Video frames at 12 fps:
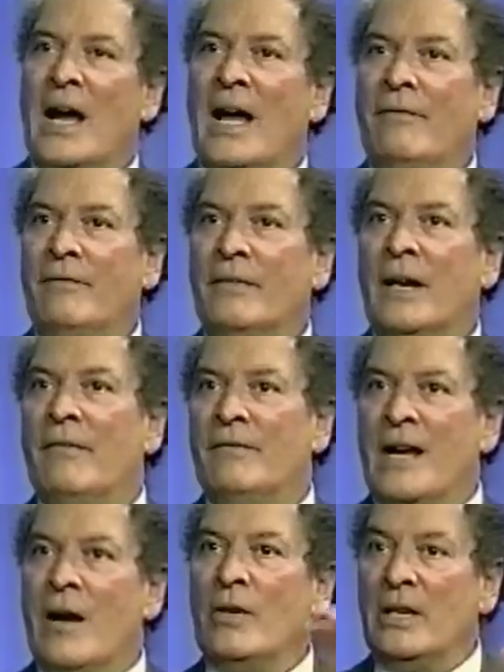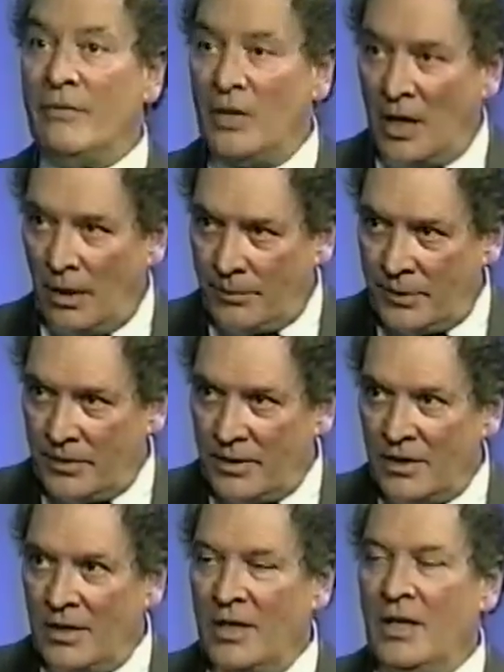I've, I've now given up
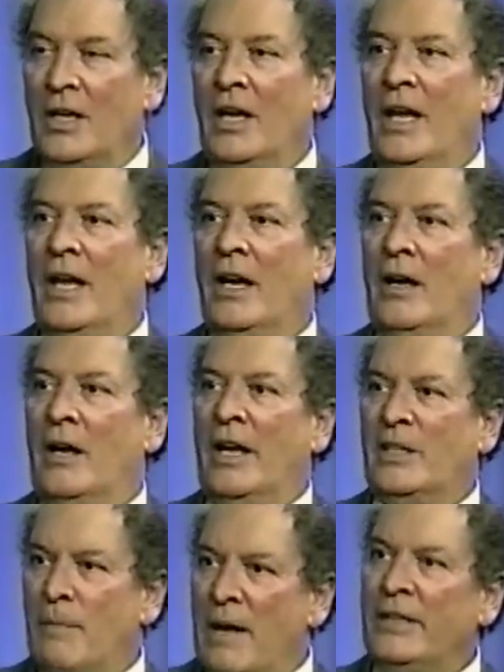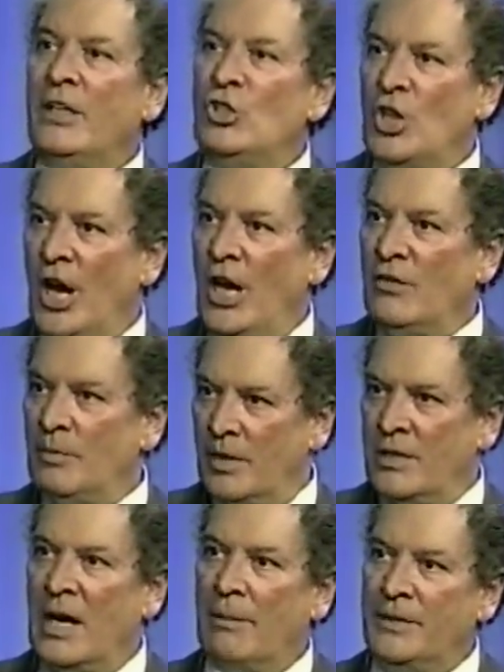uh, expecting change from the
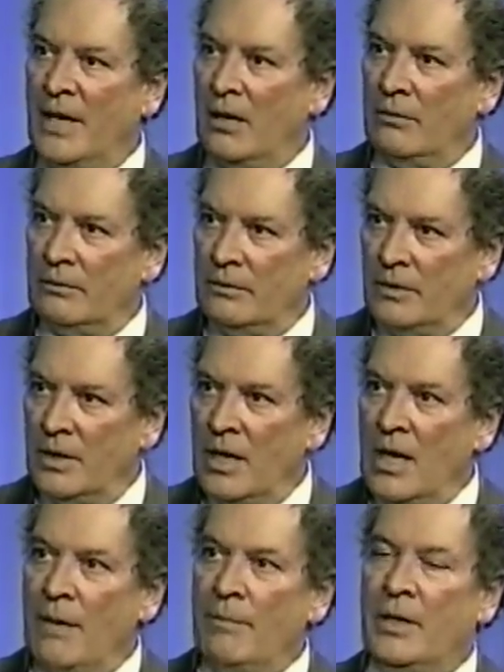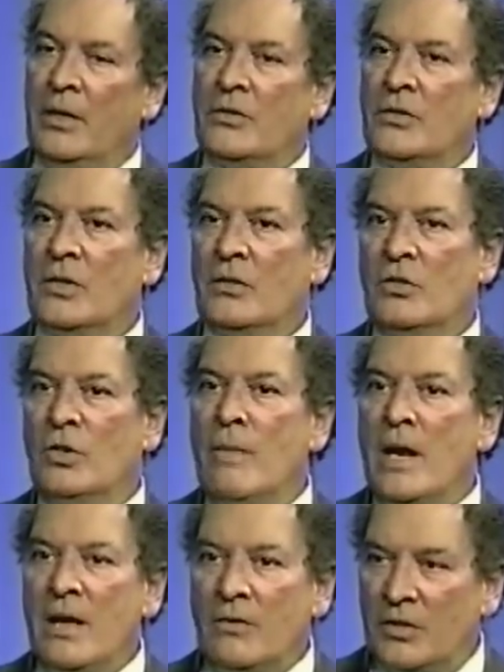top down. Because too
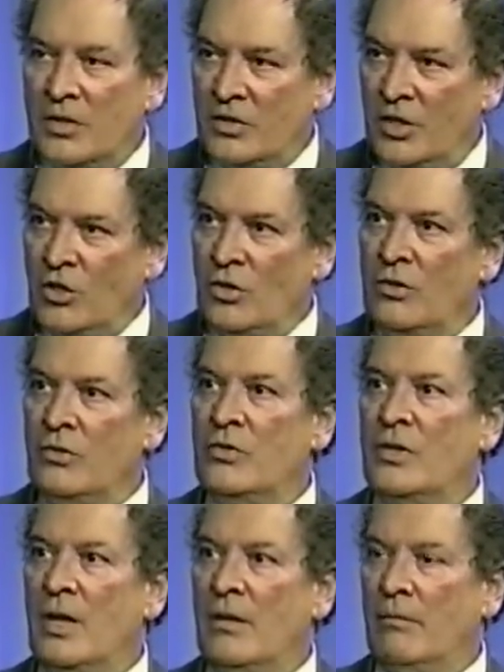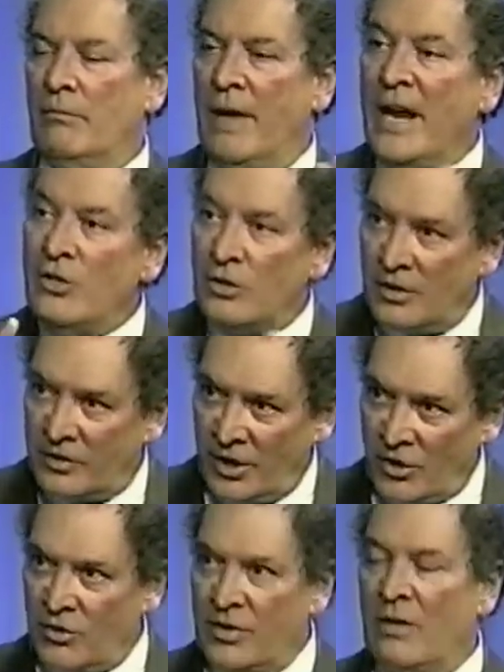many of the decisions, that, major
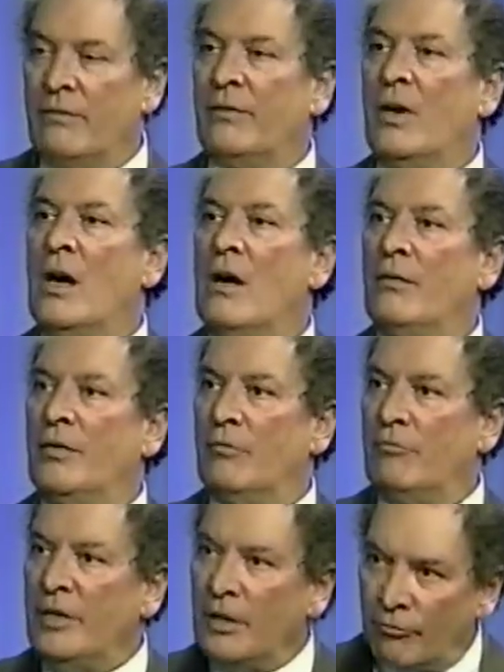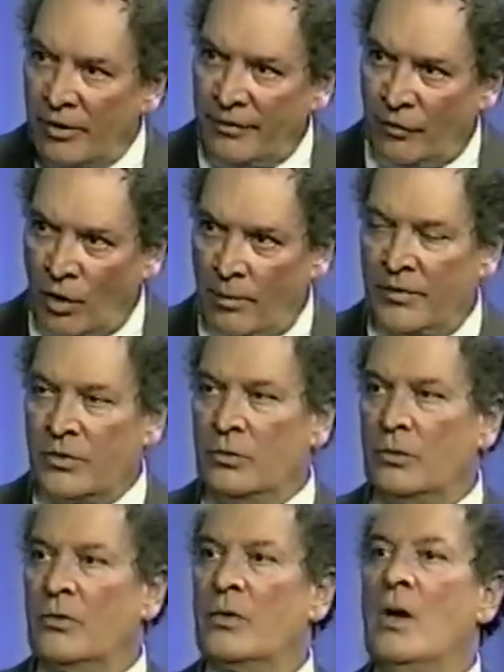decisions that involve the real reform of
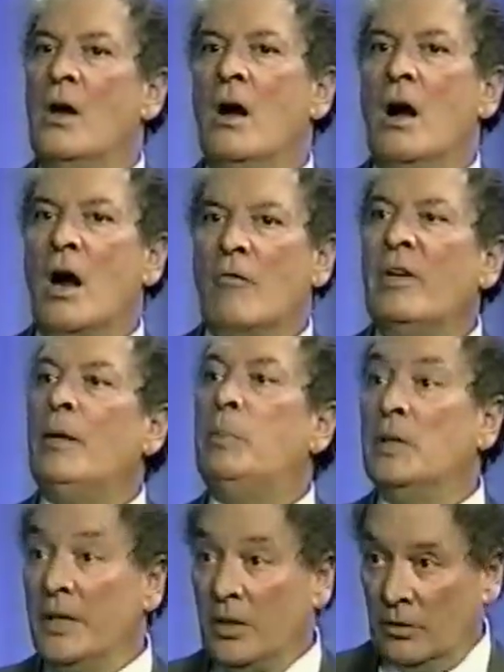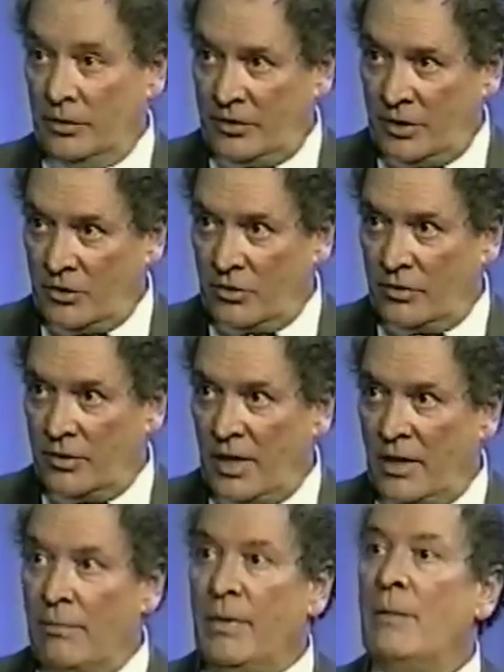schools are really political decisions,
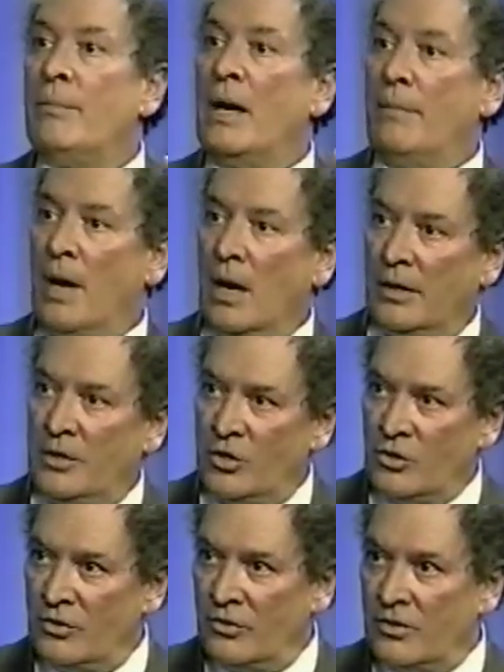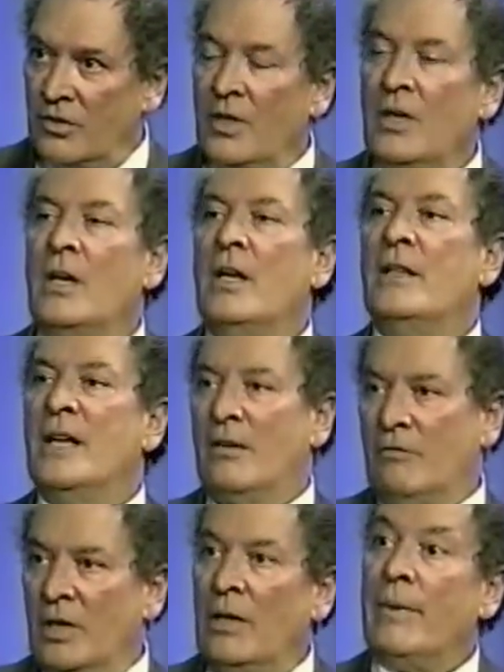and they're mm. made by politicians,
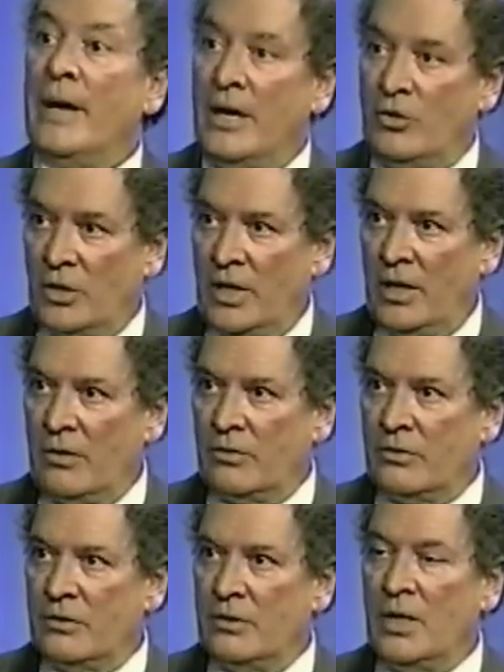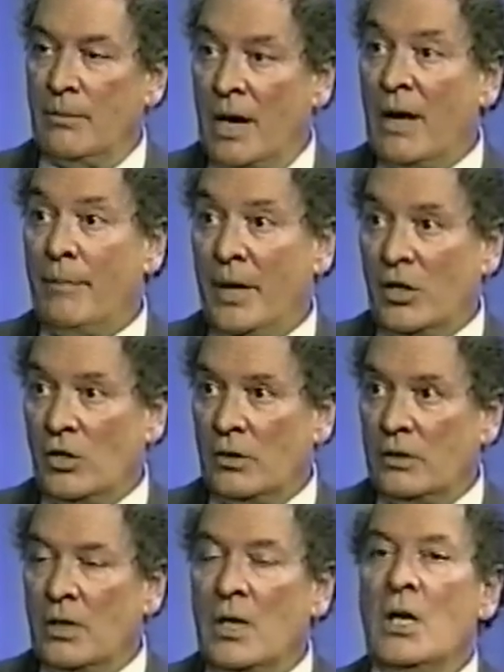not really by educators, in my opinion.
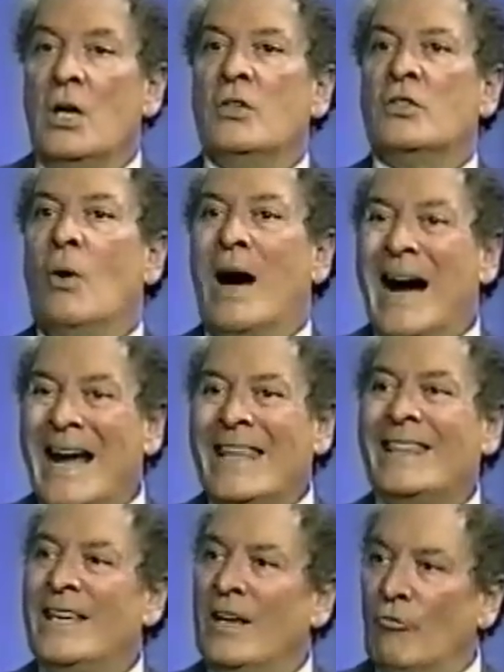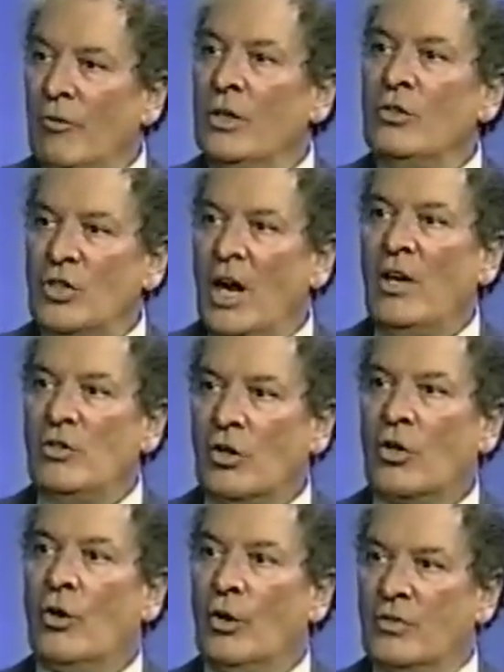Mm-hmm. So I think real change
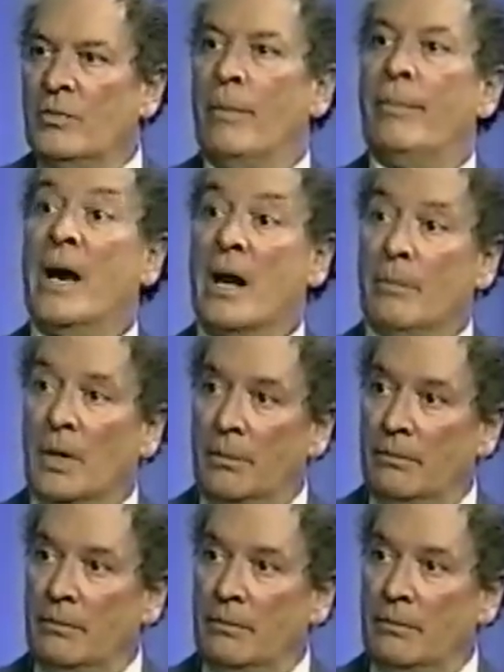occurs from the bottom up.